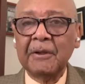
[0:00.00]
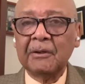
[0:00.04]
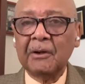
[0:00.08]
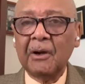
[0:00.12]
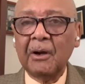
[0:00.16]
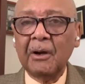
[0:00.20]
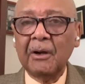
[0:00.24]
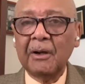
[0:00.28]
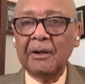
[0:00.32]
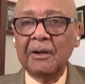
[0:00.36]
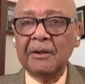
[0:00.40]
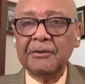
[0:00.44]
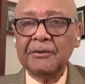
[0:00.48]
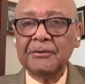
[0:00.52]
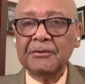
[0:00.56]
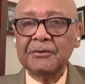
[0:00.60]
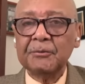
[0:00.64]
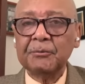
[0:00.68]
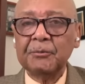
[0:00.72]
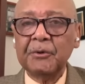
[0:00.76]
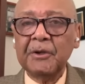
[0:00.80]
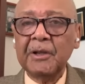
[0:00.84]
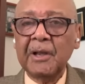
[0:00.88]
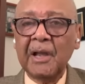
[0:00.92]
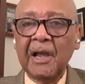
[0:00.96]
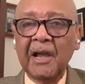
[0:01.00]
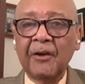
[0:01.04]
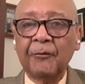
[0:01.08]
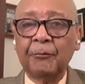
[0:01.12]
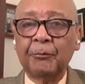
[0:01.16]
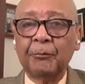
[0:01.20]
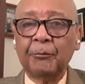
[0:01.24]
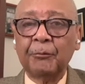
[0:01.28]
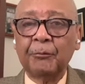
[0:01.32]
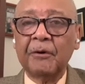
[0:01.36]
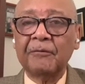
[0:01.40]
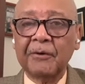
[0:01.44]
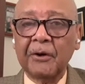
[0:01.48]
Because we
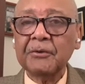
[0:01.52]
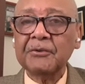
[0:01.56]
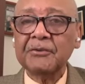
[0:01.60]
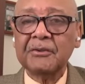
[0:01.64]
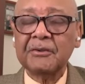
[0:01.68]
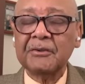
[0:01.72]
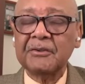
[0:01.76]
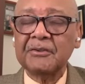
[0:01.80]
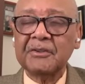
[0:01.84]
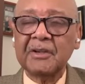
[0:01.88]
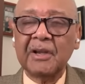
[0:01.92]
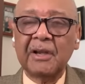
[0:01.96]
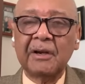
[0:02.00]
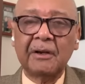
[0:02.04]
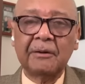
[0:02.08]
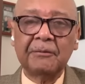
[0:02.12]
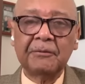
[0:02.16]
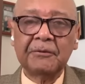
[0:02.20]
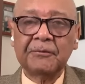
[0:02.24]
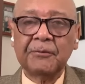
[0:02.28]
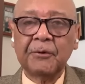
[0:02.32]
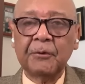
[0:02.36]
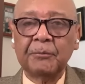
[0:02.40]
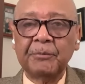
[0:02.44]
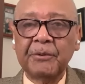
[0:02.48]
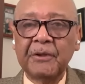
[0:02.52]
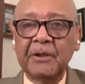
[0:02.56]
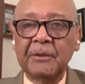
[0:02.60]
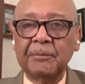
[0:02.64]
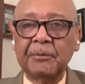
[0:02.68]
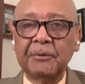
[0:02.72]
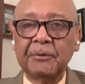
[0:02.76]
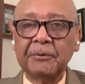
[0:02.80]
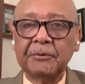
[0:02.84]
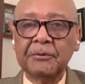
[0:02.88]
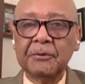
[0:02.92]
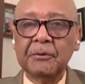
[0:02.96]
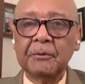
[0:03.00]
have perverse incentives for
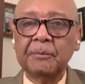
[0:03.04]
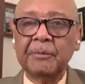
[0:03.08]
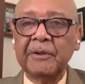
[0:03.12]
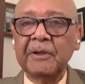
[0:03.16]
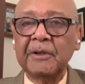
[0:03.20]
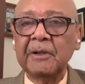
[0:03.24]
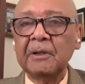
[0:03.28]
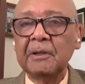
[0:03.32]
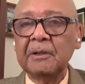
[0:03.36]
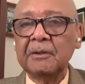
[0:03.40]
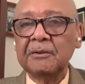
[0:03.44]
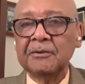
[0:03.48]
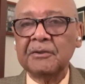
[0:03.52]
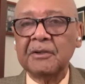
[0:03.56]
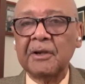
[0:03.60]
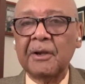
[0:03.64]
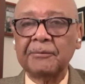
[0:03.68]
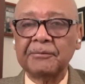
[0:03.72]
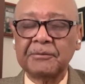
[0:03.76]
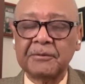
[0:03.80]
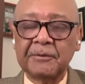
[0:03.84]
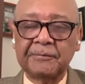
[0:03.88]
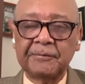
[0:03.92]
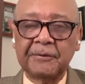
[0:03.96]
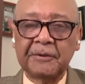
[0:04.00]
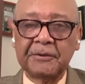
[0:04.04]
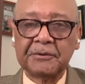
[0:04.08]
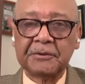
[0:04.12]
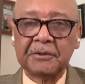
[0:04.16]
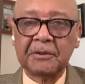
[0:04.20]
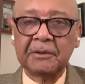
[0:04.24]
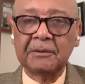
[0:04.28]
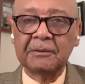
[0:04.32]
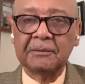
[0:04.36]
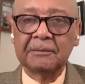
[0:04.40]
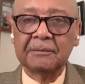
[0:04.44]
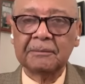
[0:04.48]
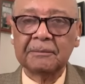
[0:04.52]
people to be
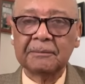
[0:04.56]
self-sufficient.